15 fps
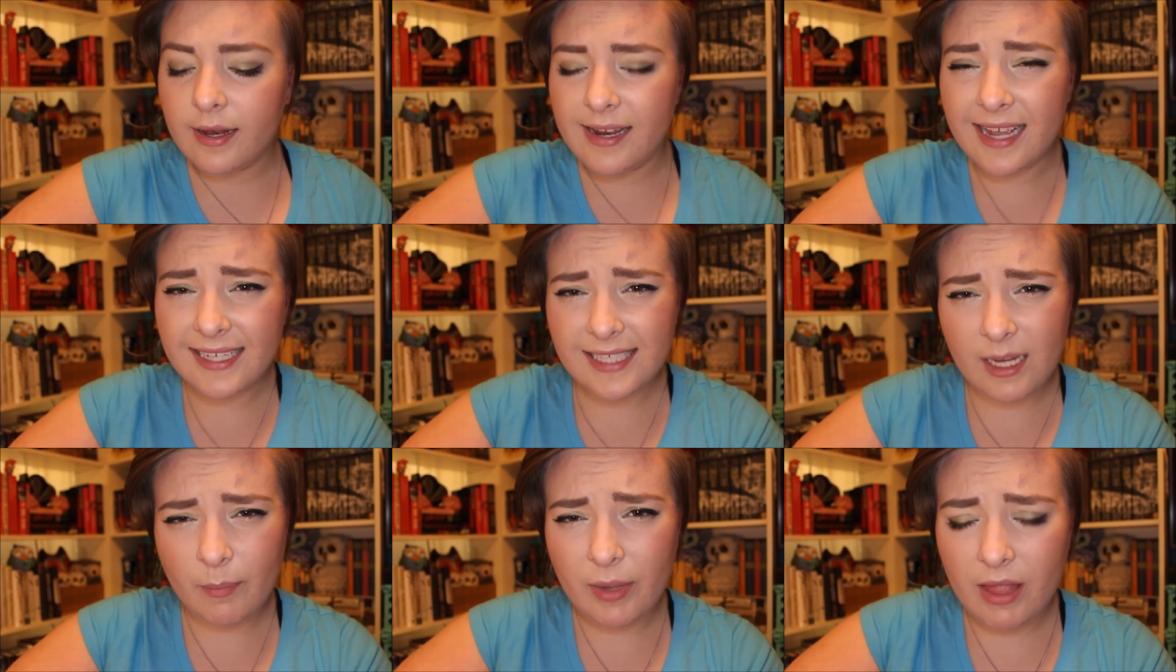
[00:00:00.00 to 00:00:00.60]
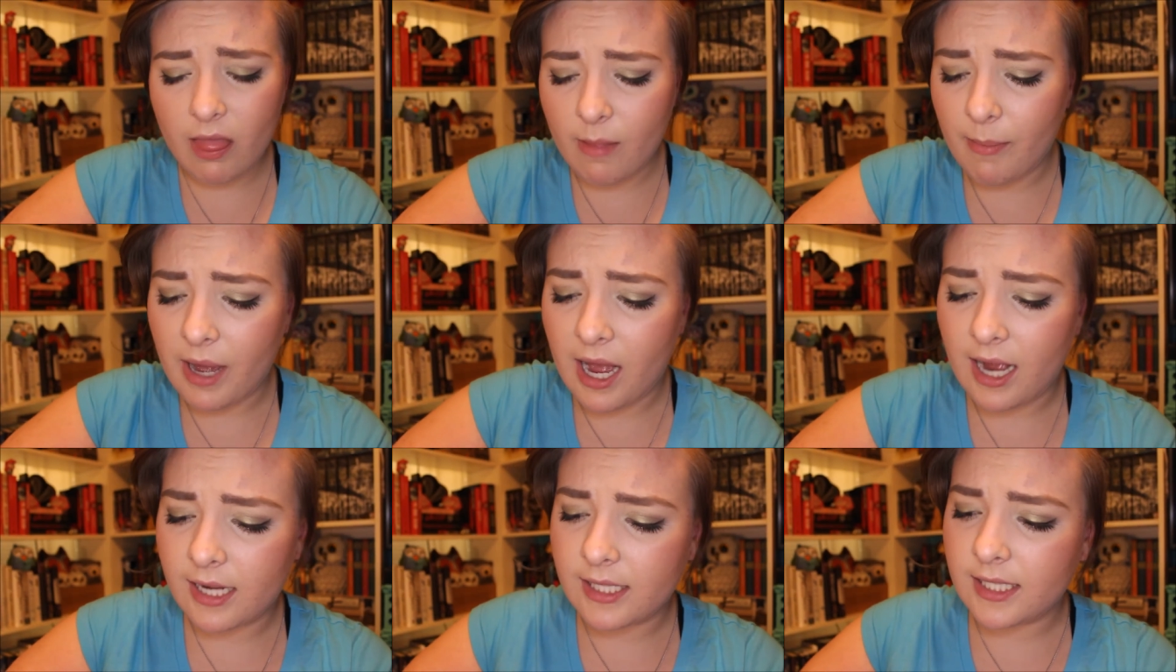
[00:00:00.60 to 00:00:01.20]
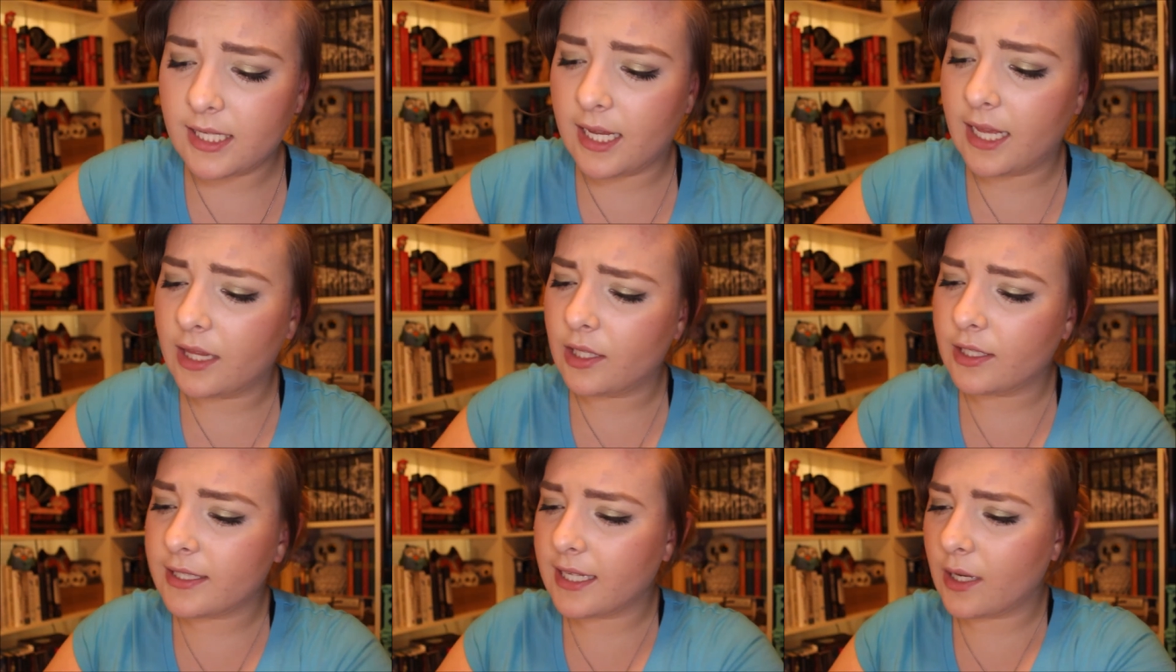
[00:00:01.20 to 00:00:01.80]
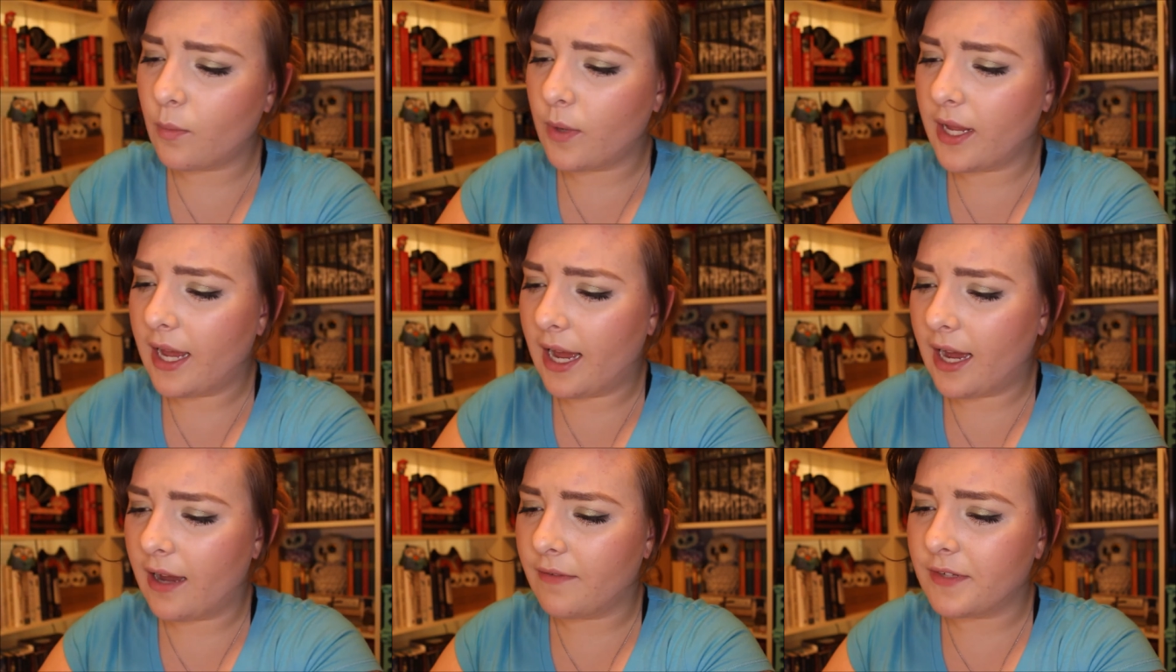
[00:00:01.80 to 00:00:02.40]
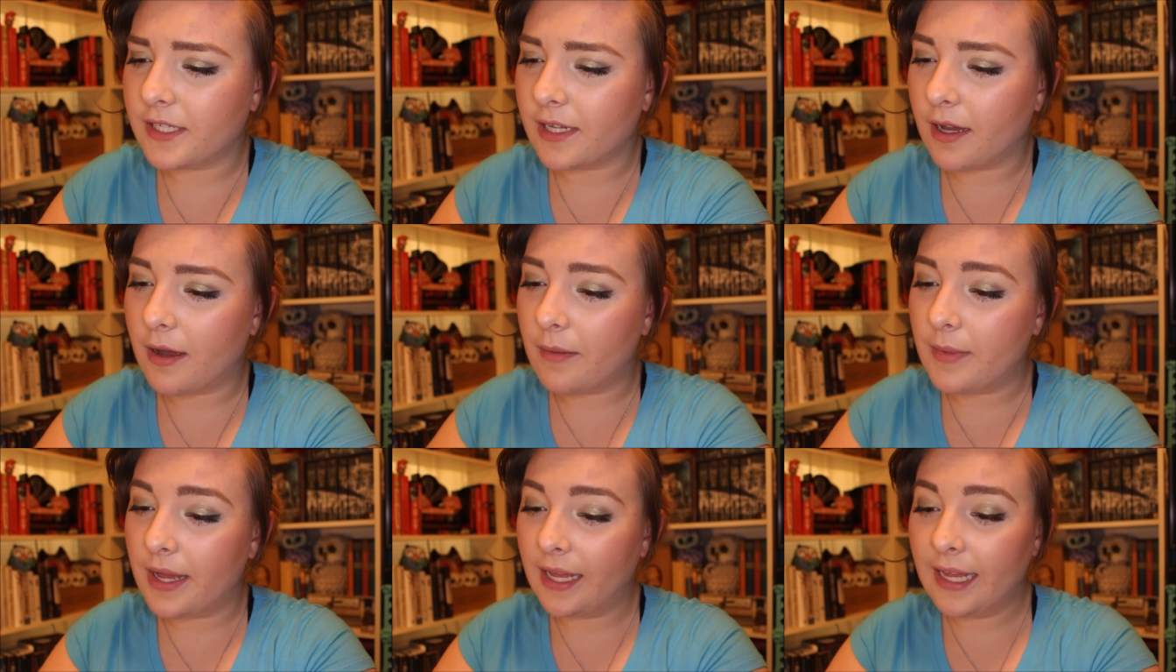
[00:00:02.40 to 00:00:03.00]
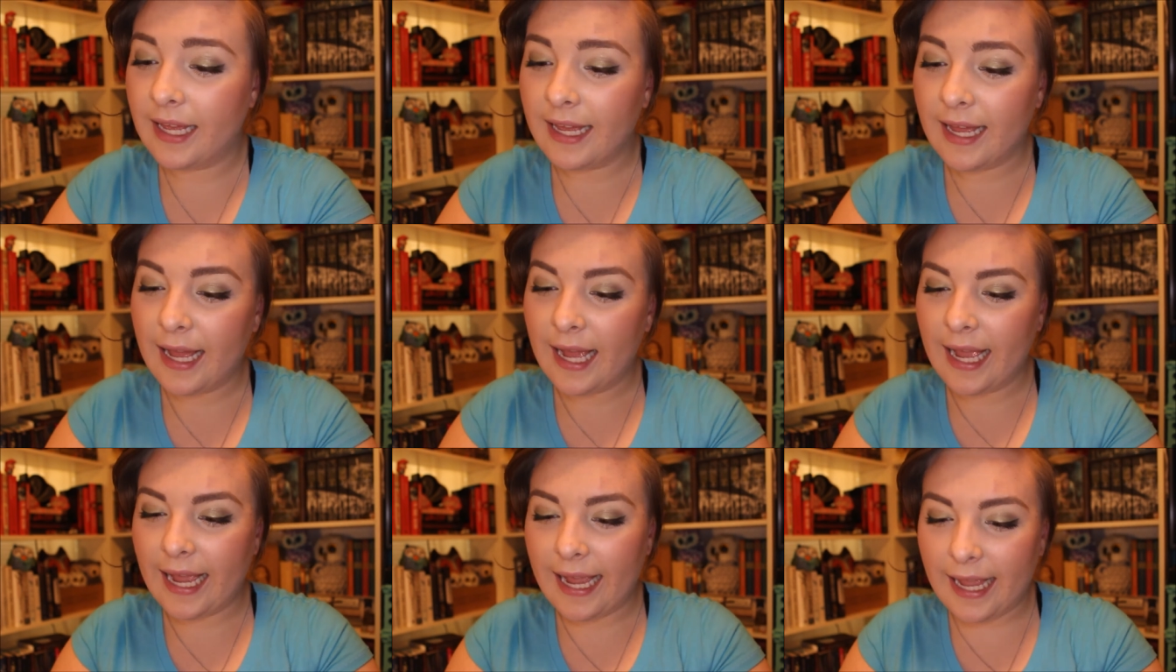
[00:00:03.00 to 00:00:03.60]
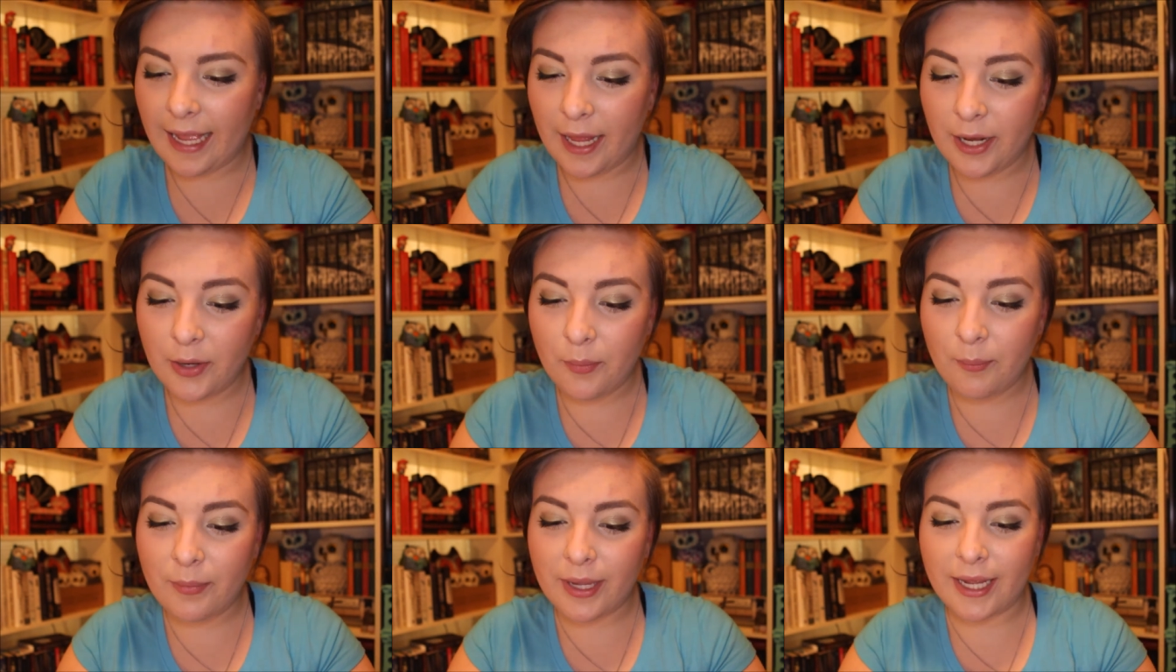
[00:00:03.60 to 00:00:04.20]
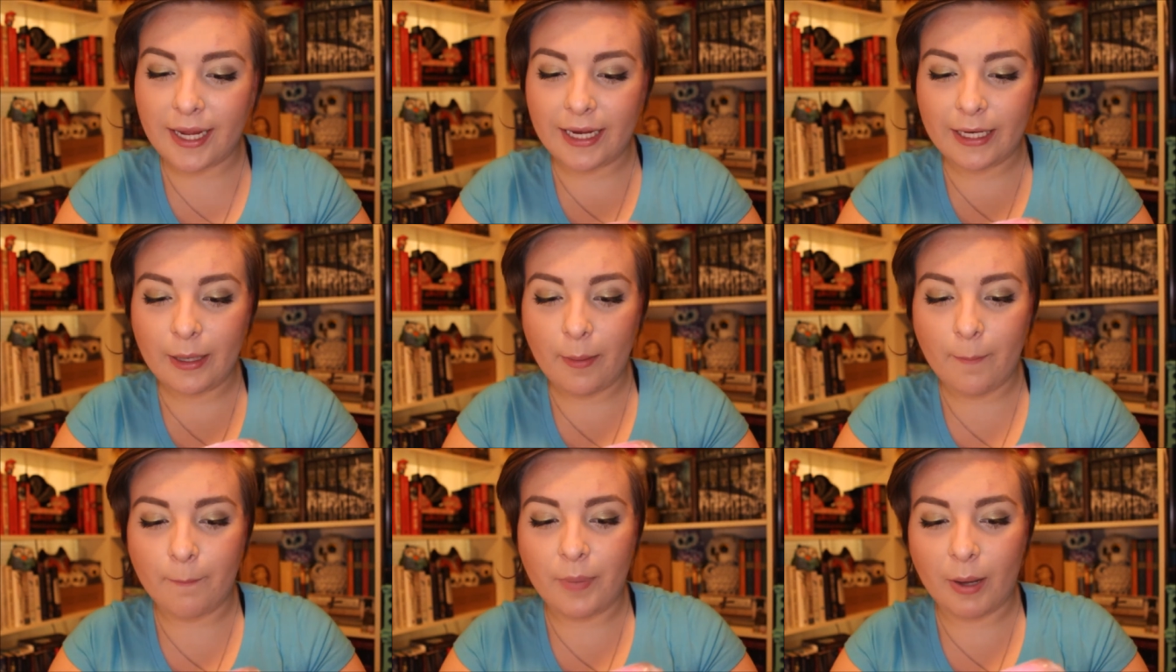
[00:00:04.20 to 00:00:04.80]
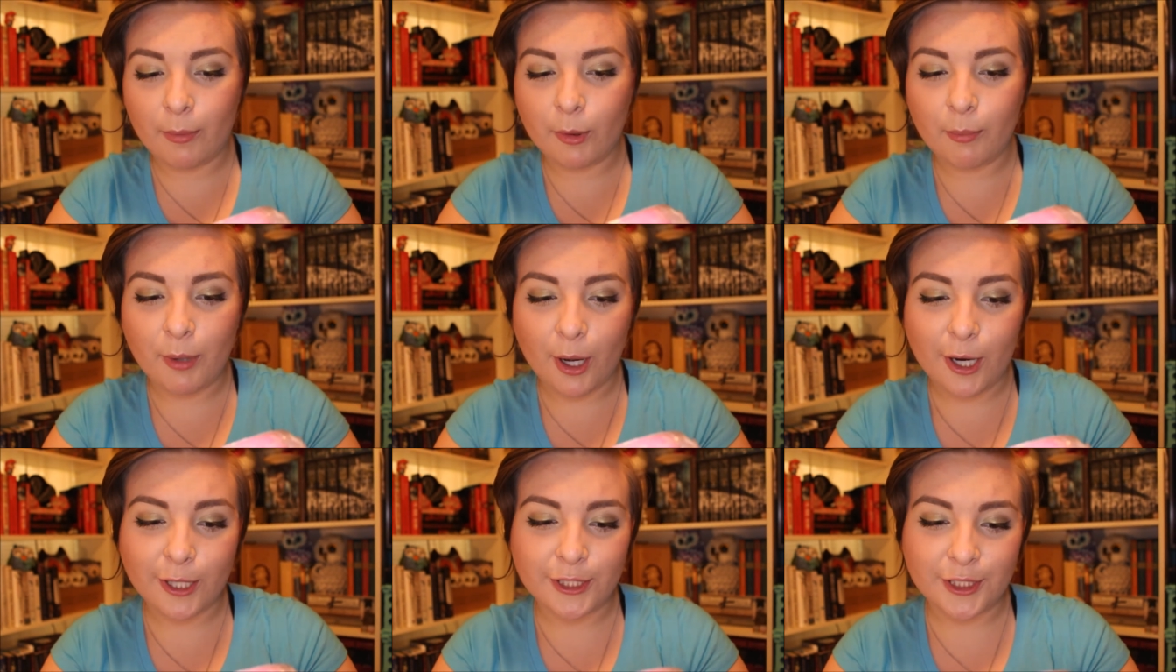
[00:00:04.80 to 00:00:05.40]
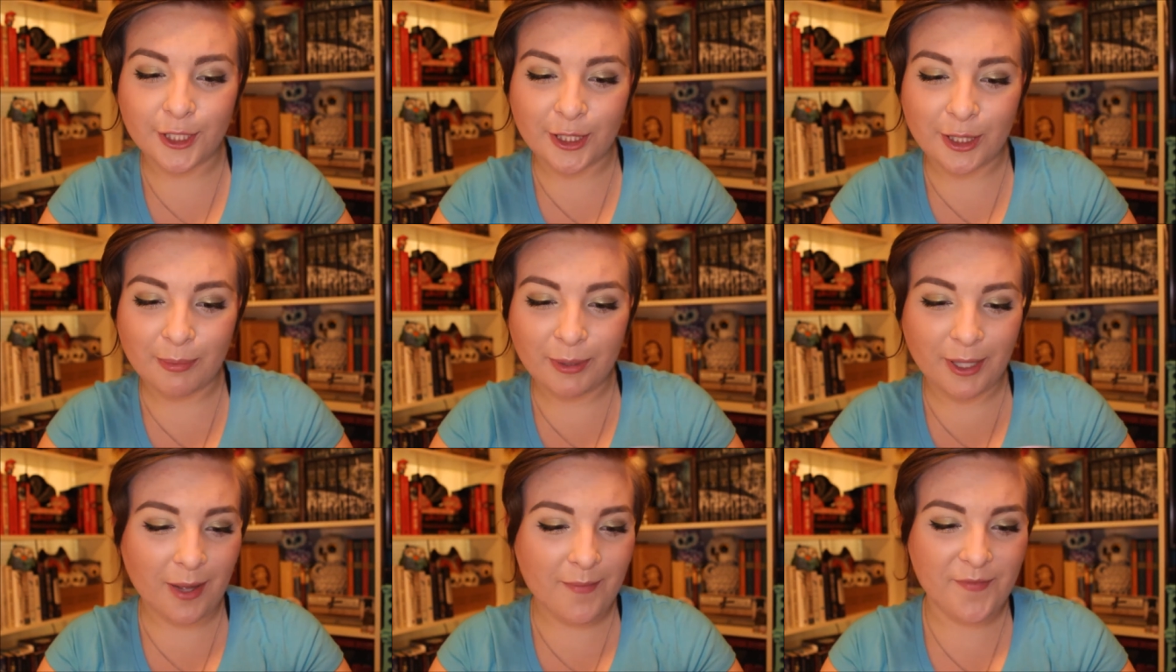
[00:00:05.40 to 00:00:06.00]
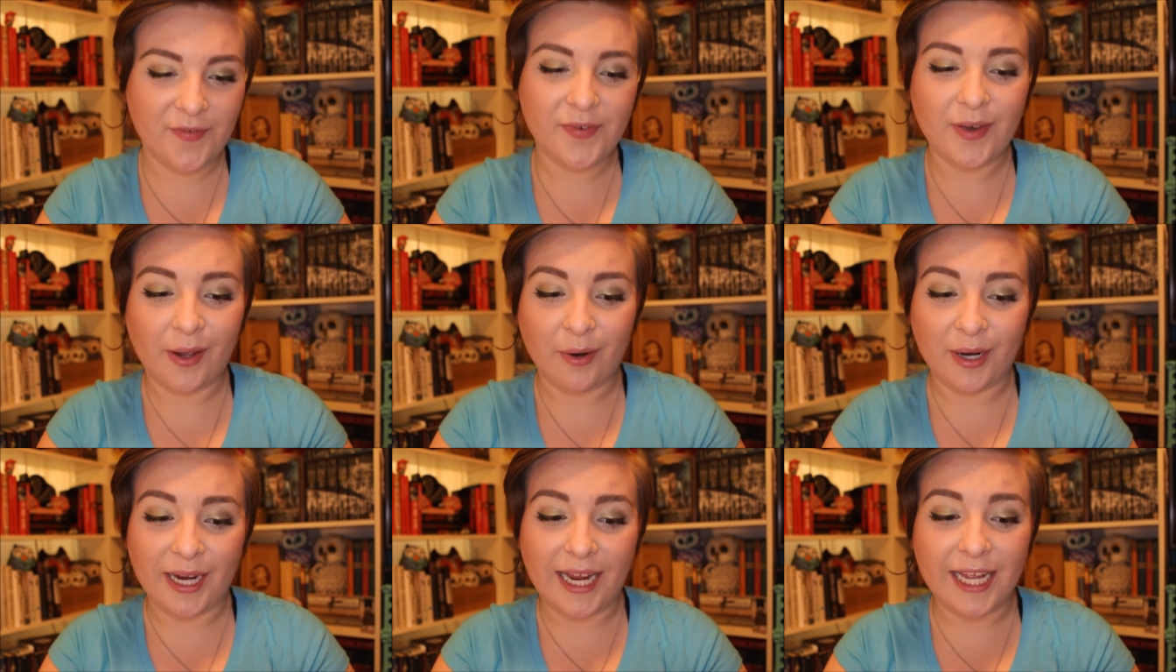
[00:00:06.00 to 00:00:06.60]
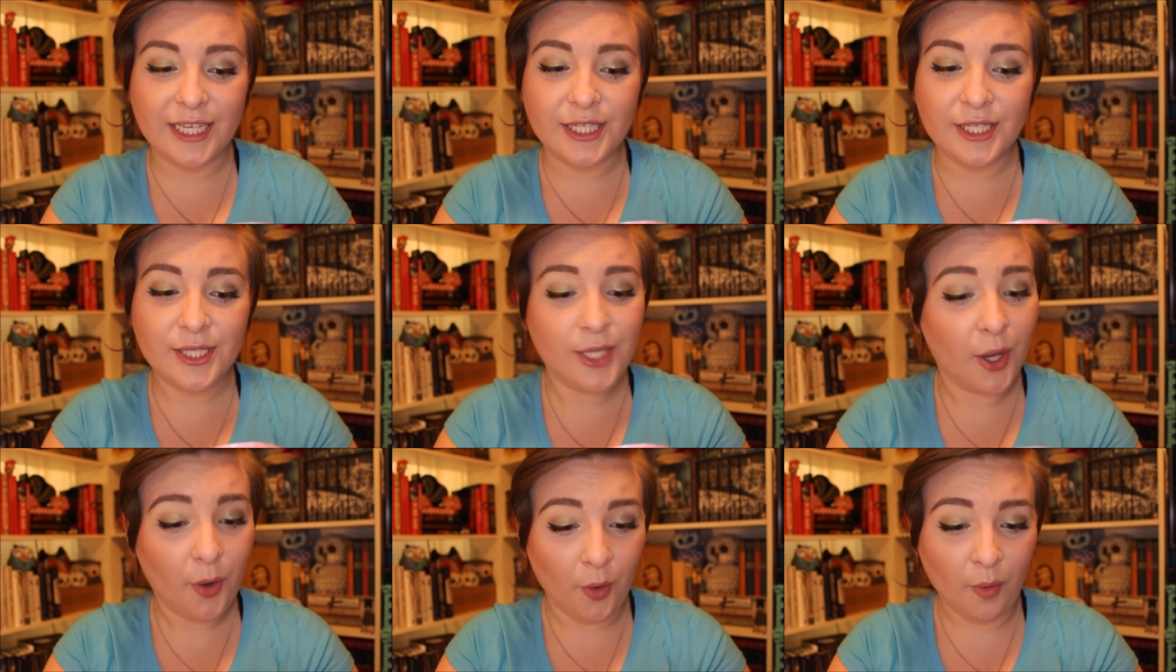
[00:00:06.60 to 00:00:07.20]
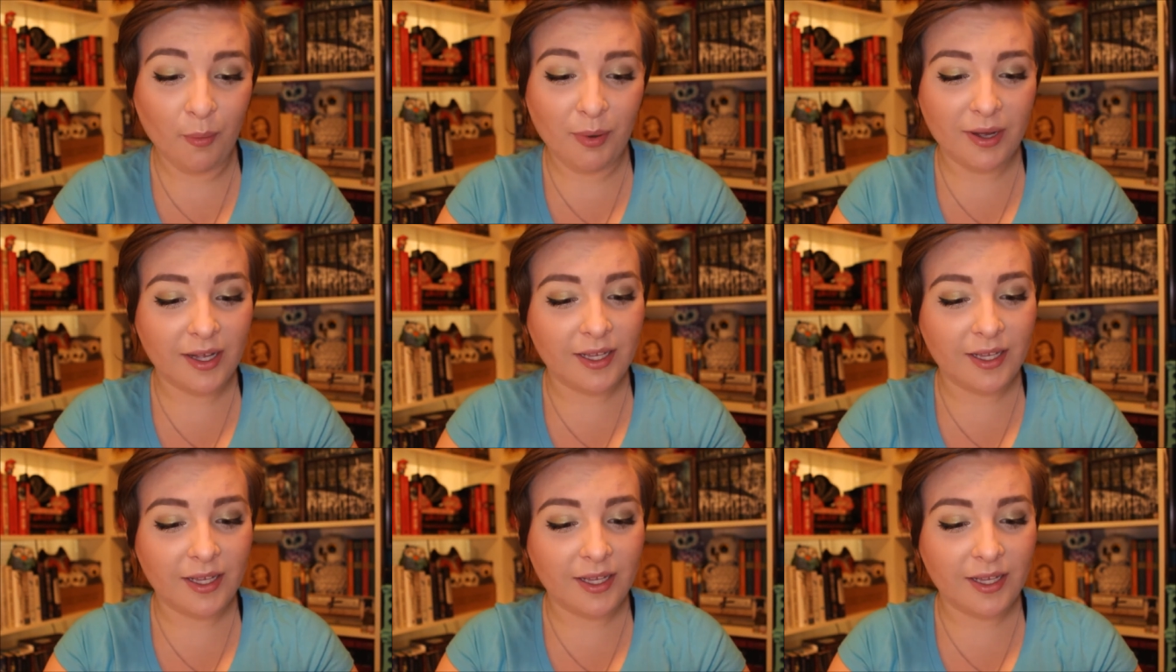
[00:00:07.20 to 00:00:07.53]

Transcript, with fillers: Next up in the box, it looks like we have some handmade Bubble Bar Sugar Plum Fairy soap